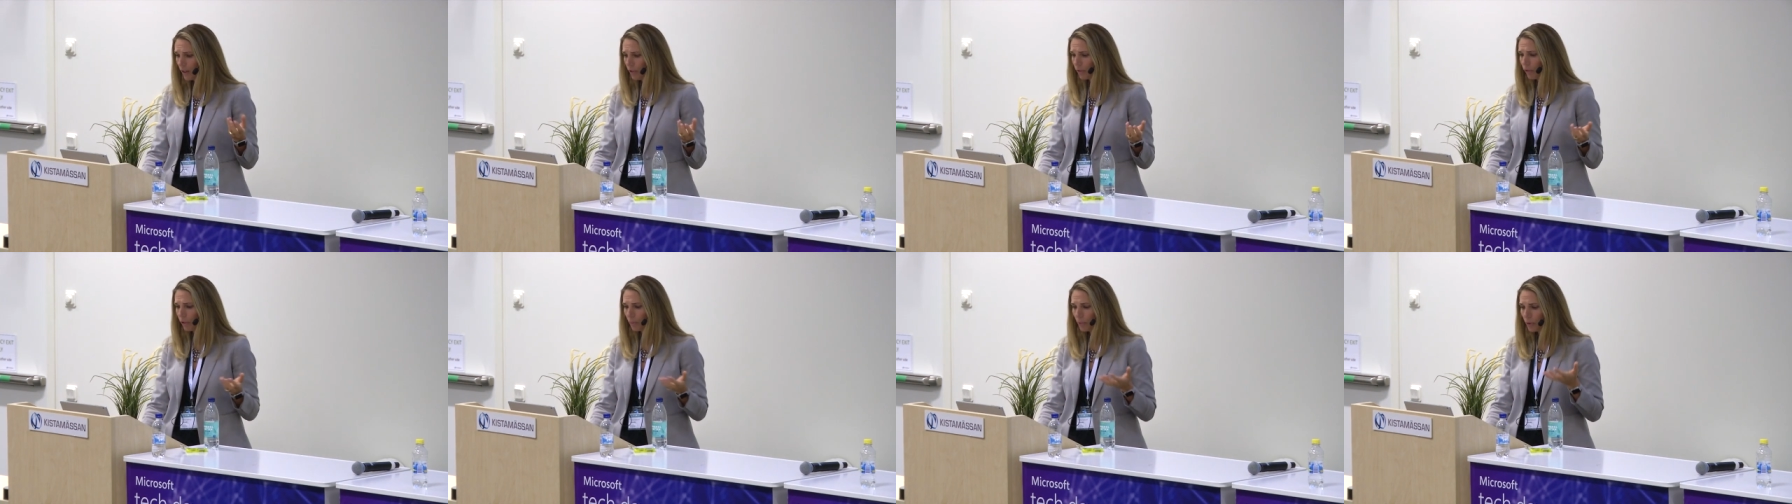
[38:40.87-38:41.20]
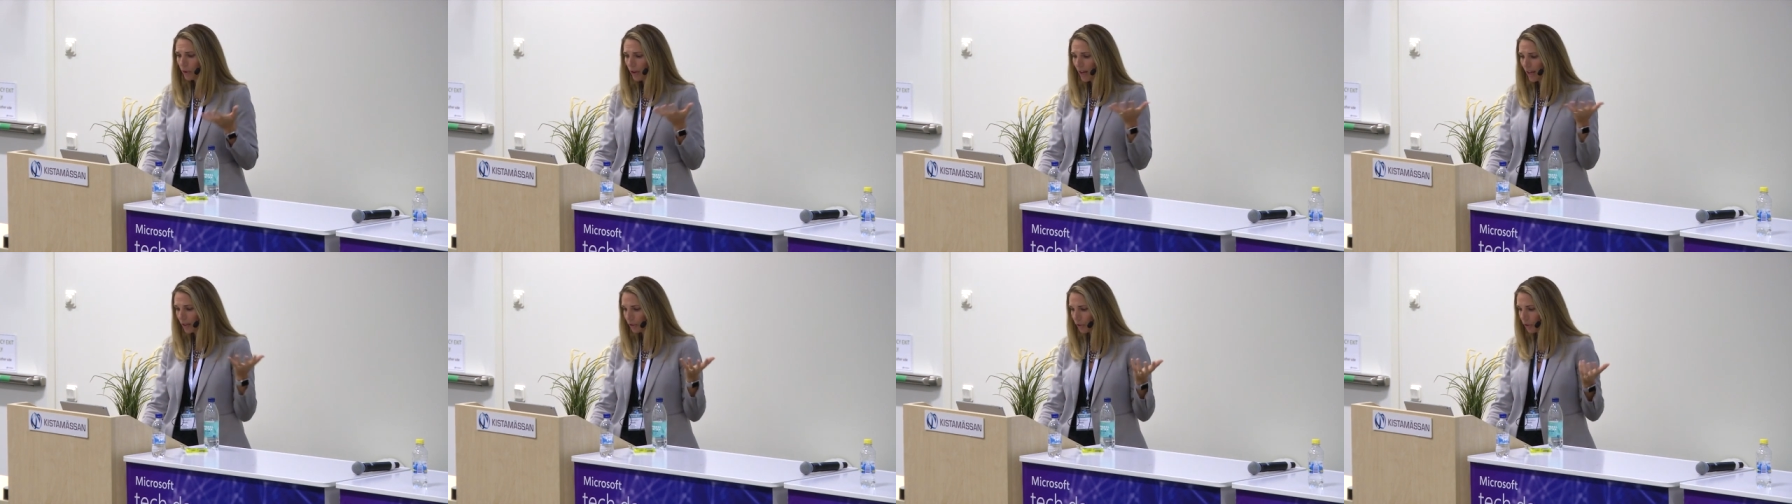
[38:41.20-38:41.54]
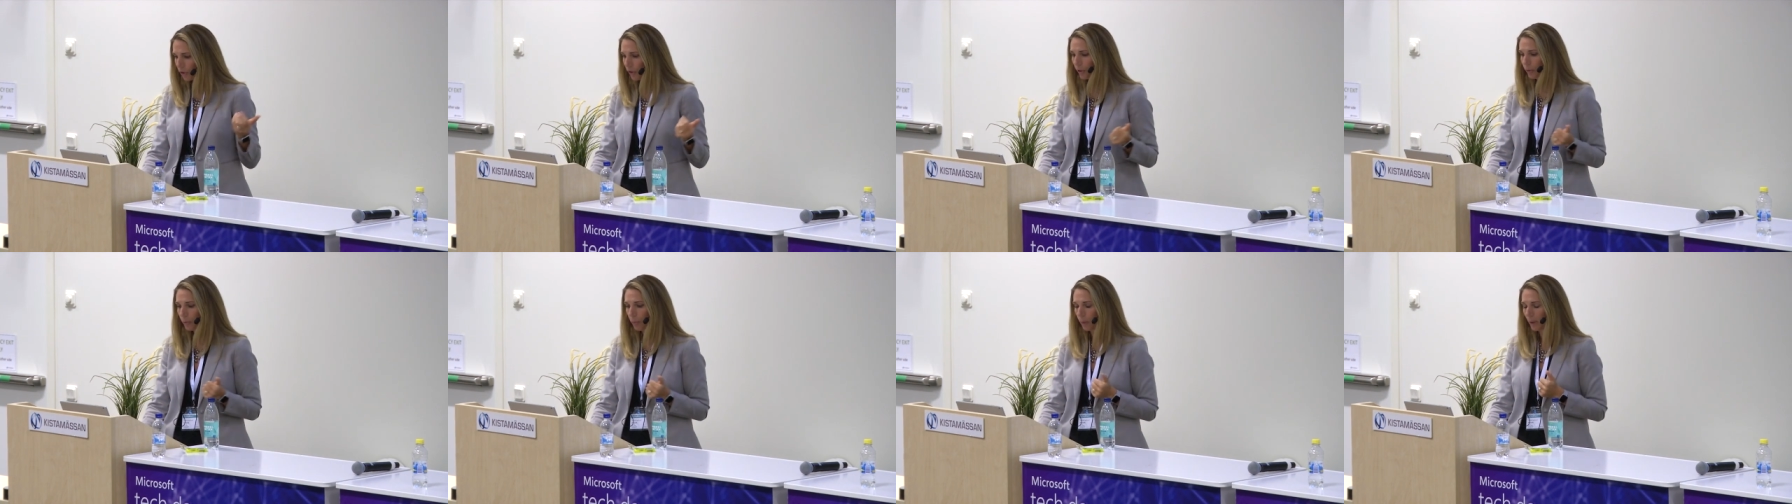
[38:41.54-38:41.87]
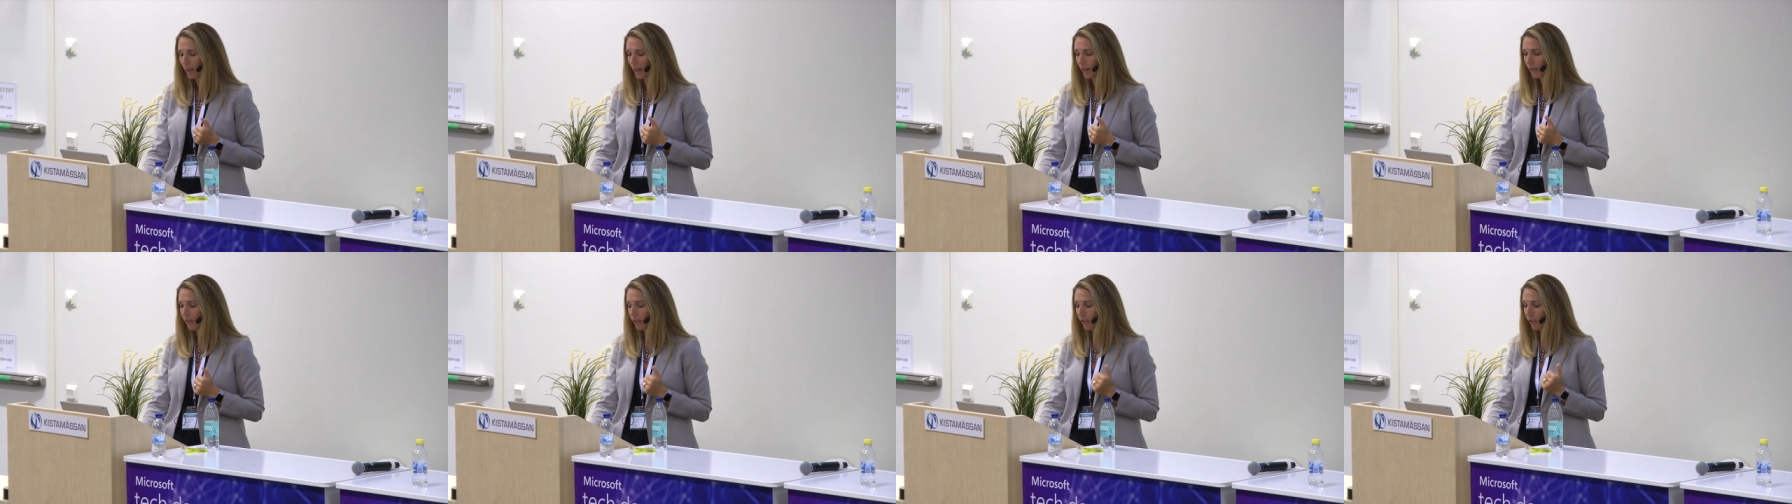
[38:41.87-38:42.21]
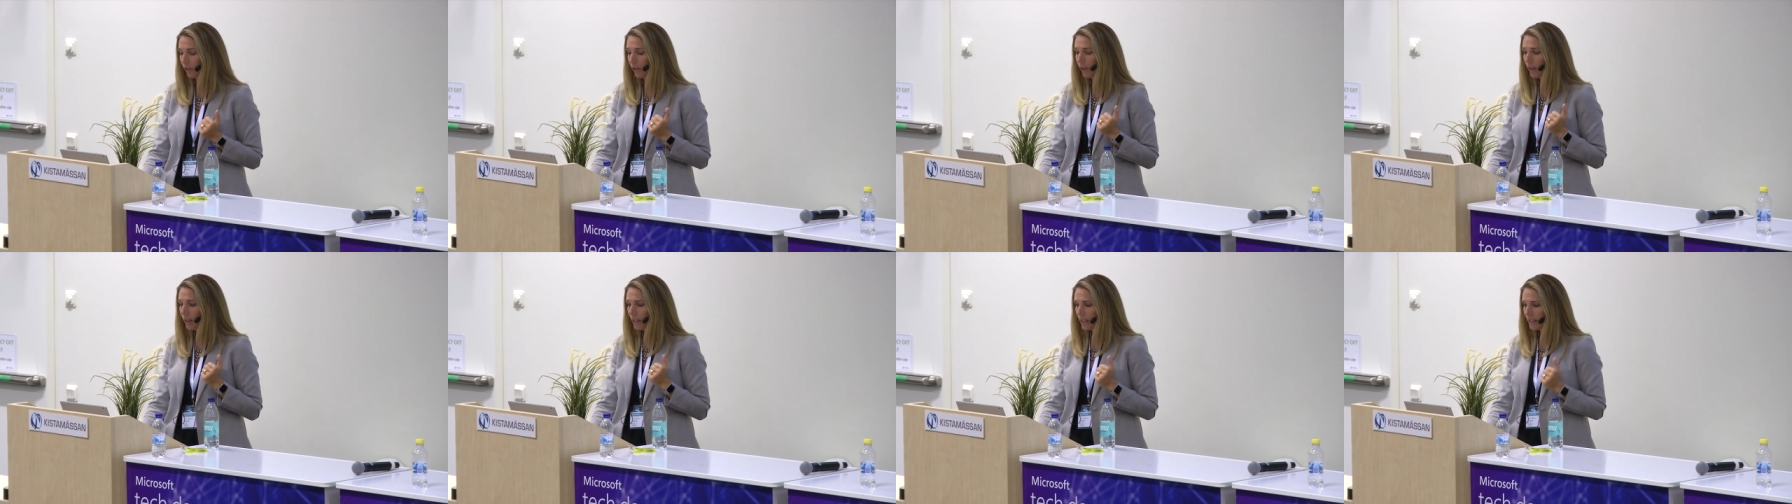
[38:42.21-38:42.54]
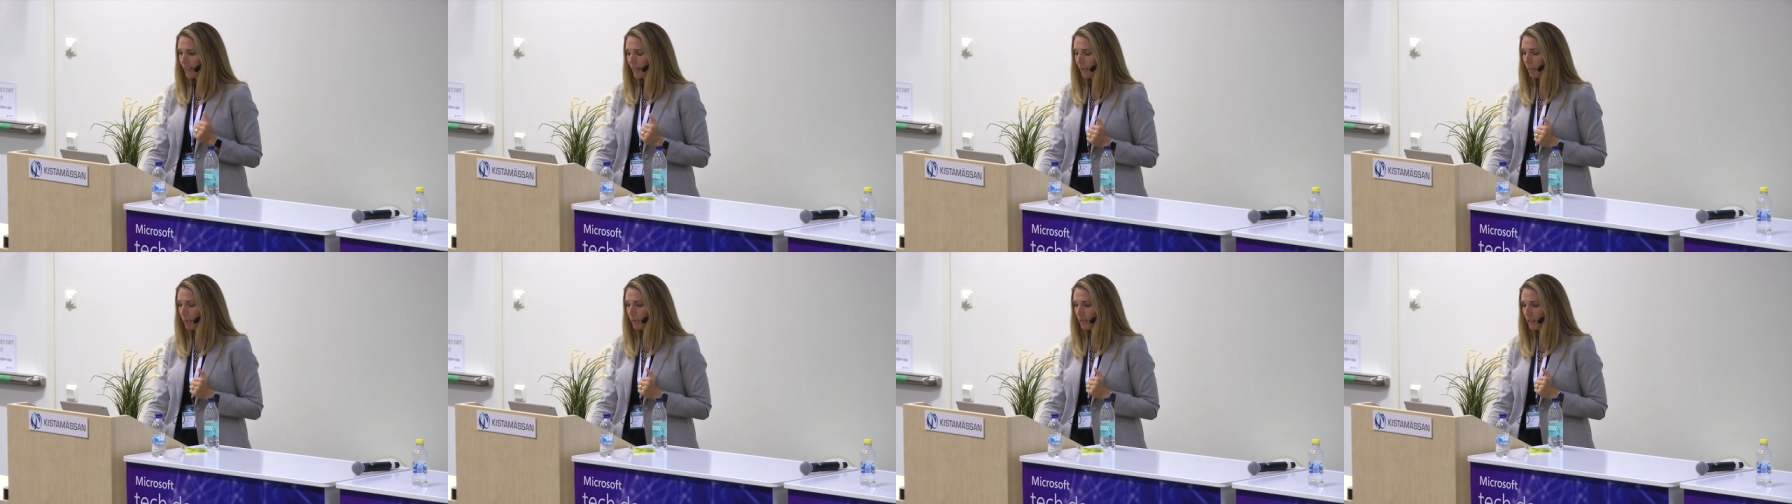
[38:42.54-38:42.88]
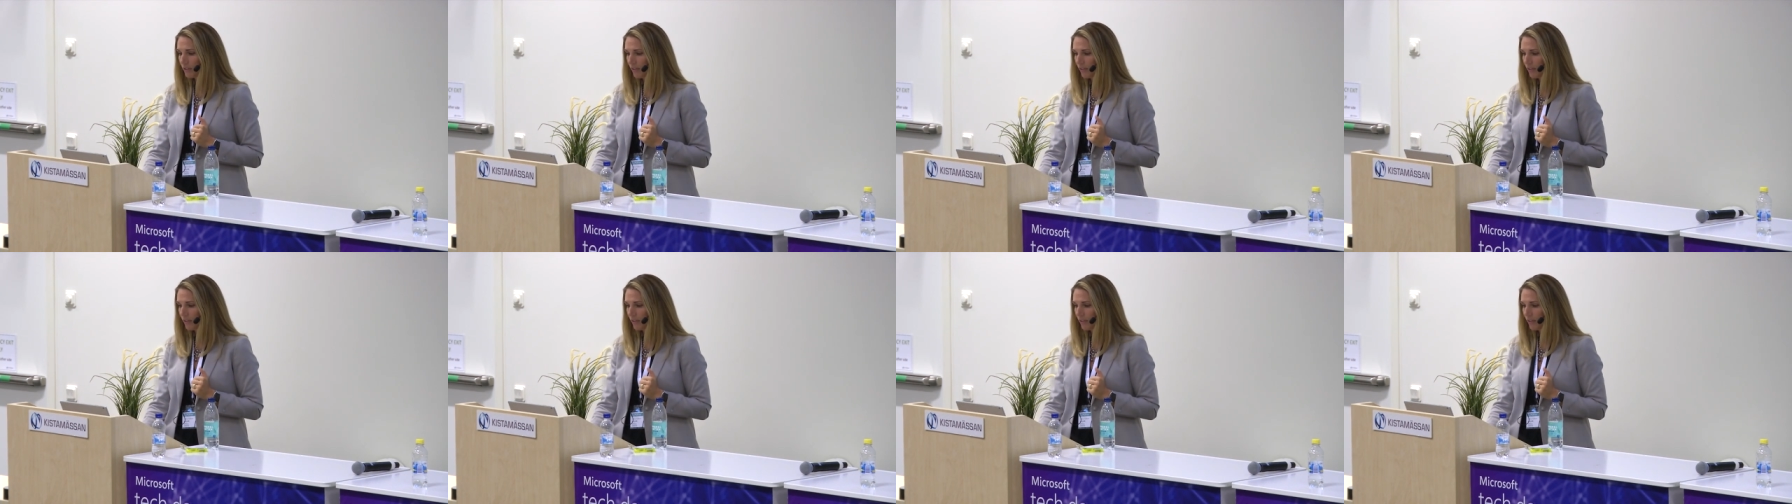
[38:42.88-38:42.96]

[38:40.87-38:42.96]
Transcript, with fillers: from your Android, whatever type of